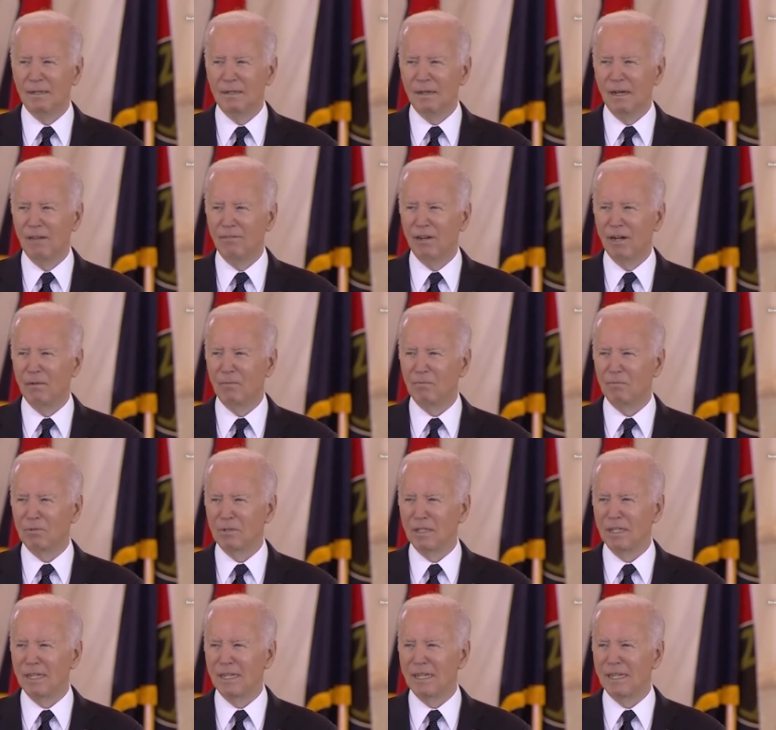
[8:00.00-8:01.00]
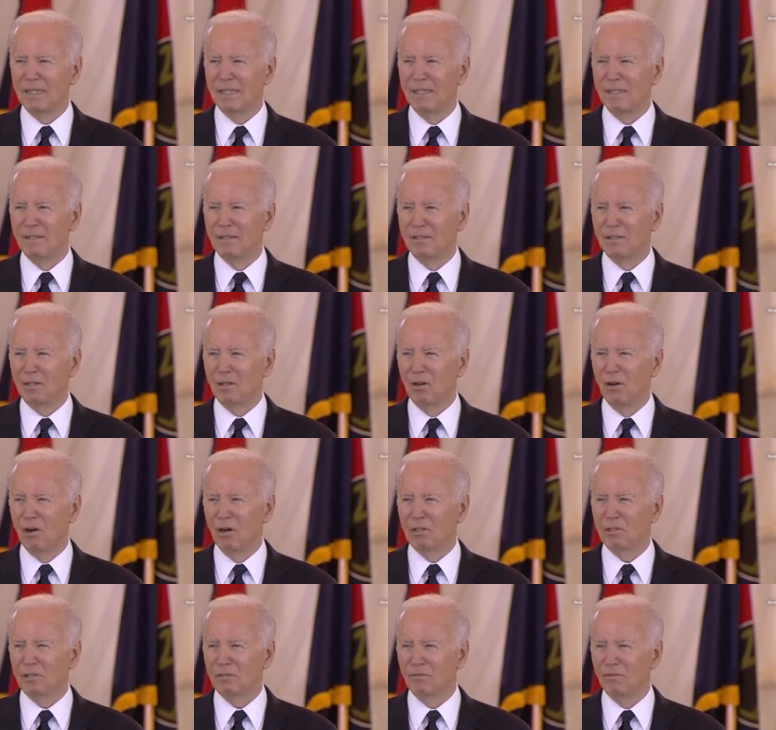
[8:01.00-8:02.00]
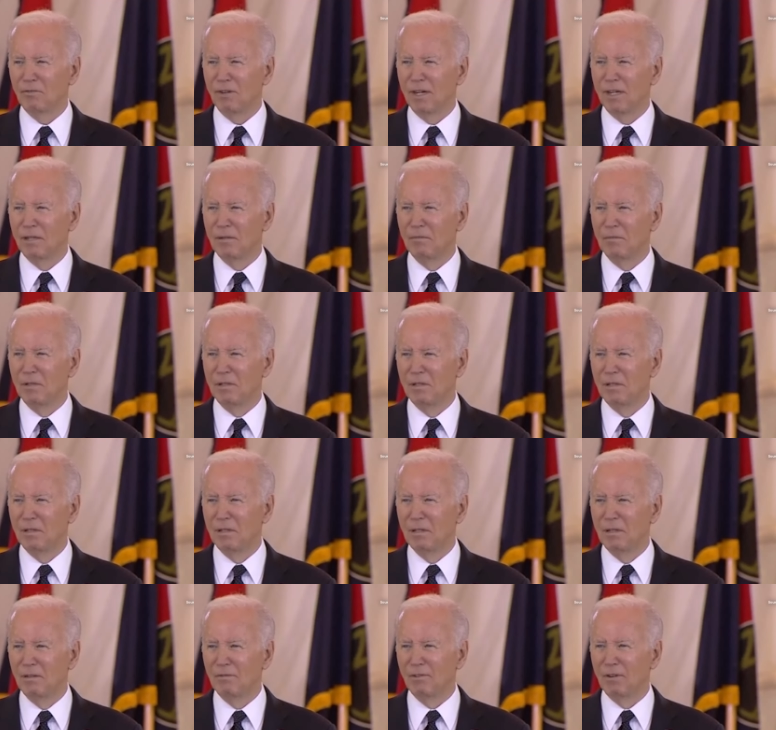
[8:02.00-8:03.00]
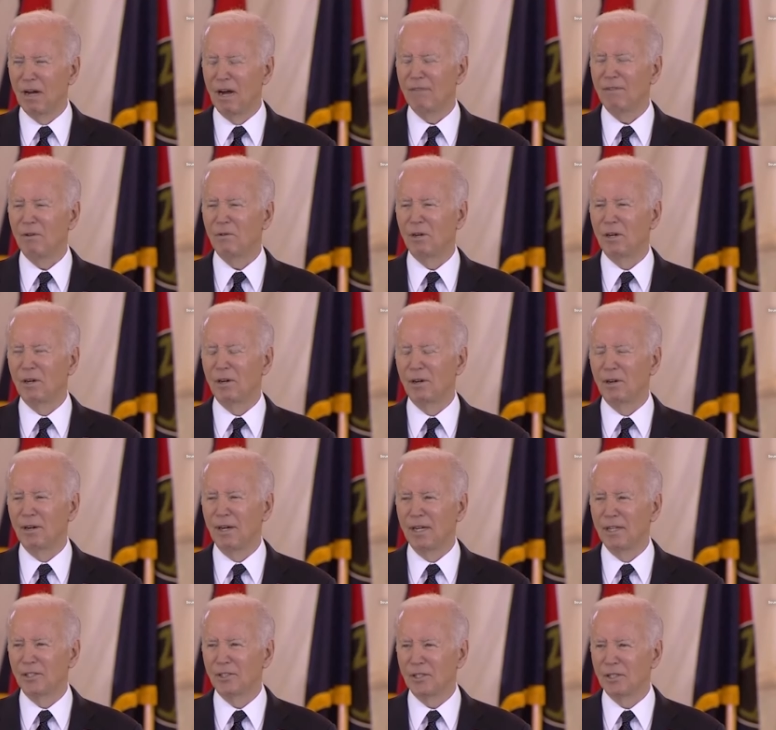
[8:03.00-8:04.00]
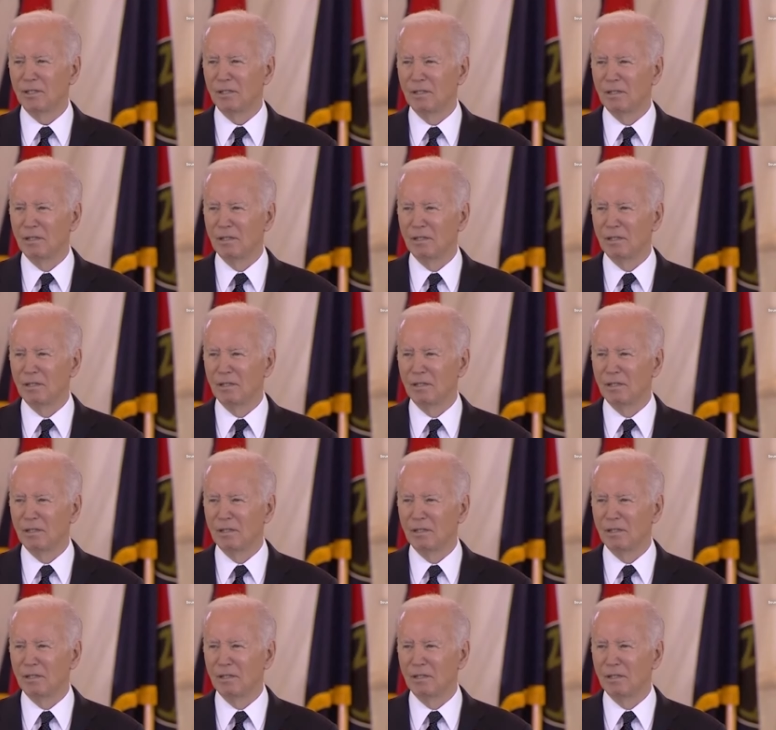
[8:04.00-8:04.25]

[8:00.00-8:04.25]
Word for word: have helped lead the cause of freedom for everyone in our nation.